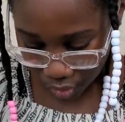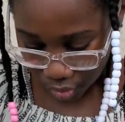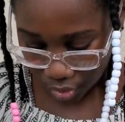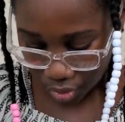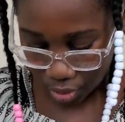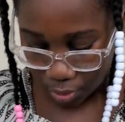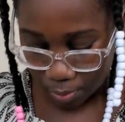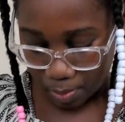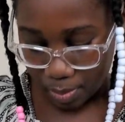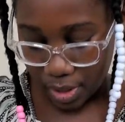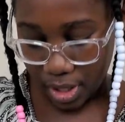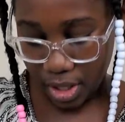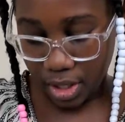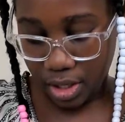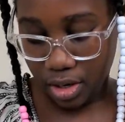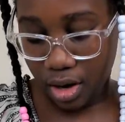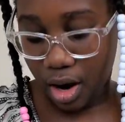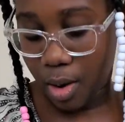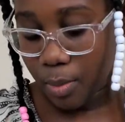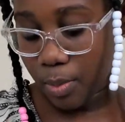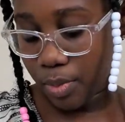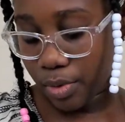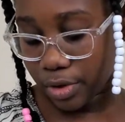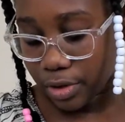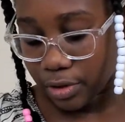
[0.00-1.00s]
gonna pick it
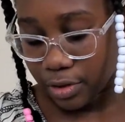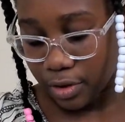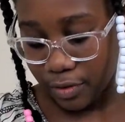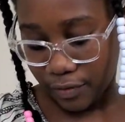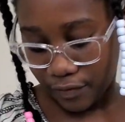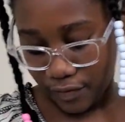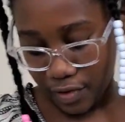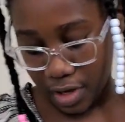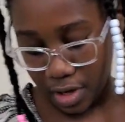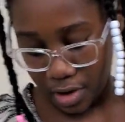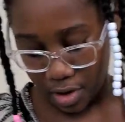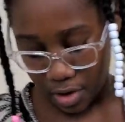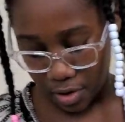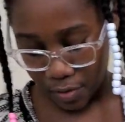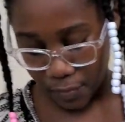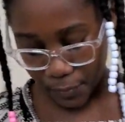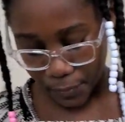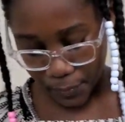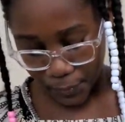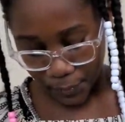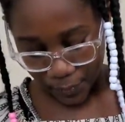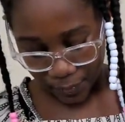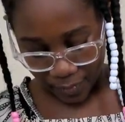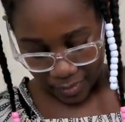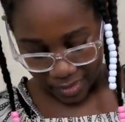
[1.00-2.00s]
up with our finger
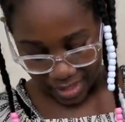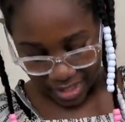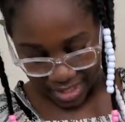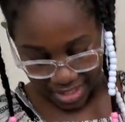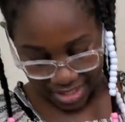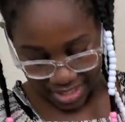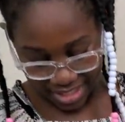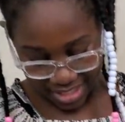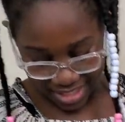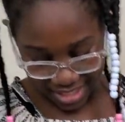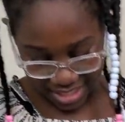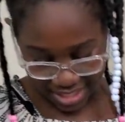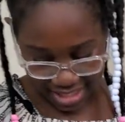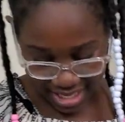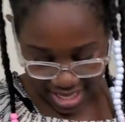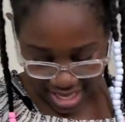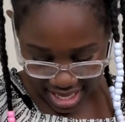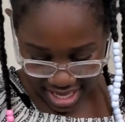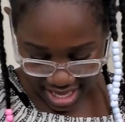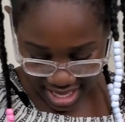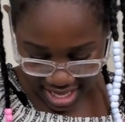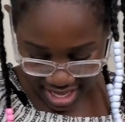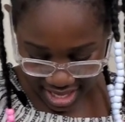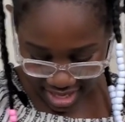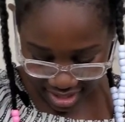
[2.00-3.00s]
and
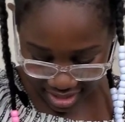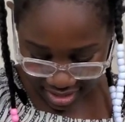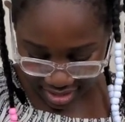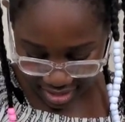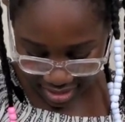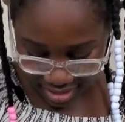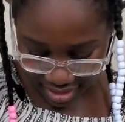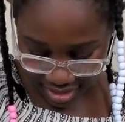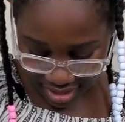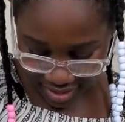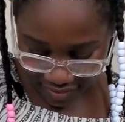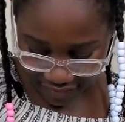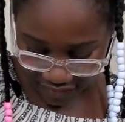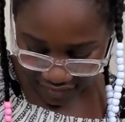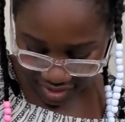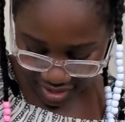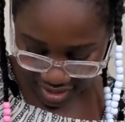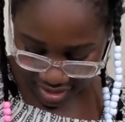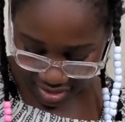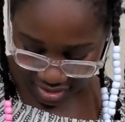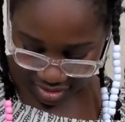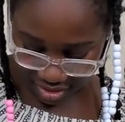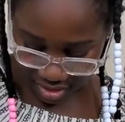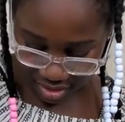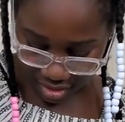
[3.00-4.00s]
see if
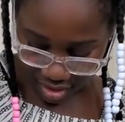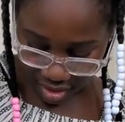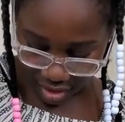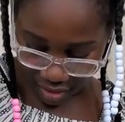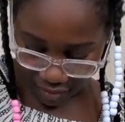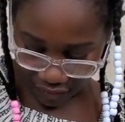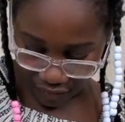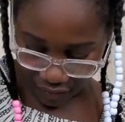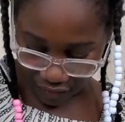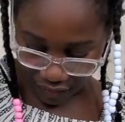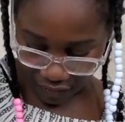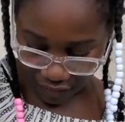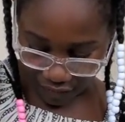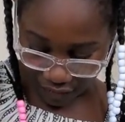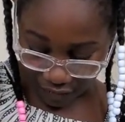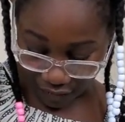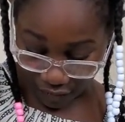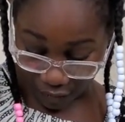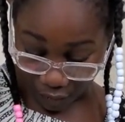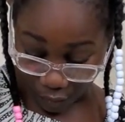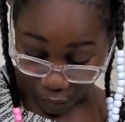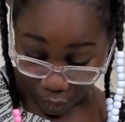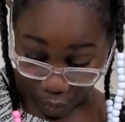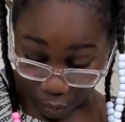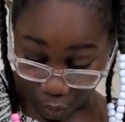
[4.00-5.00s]
it's enough.
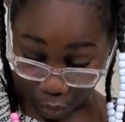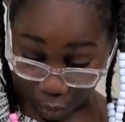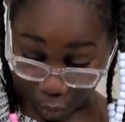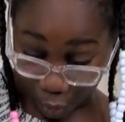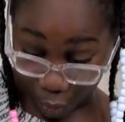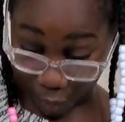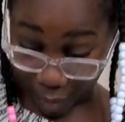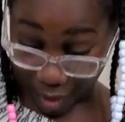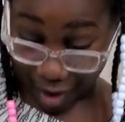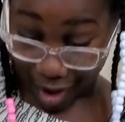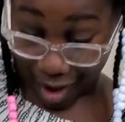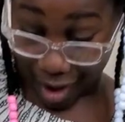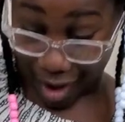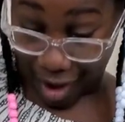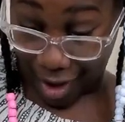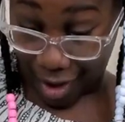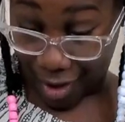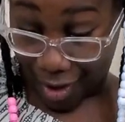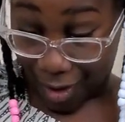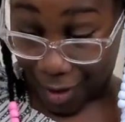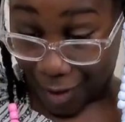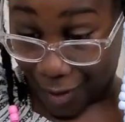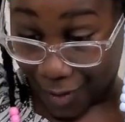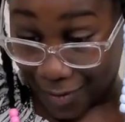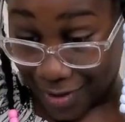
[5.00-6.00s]
Wow,